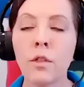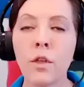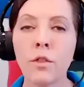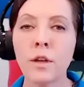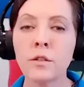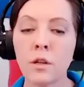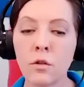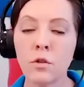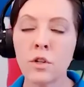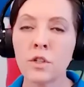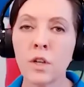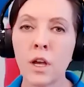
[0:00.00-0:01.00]
of the things that you
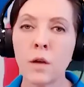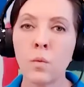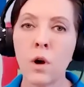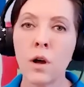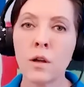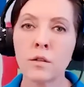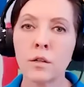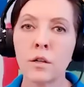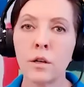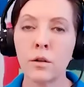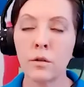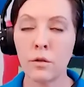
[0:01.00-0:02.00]
just said was it,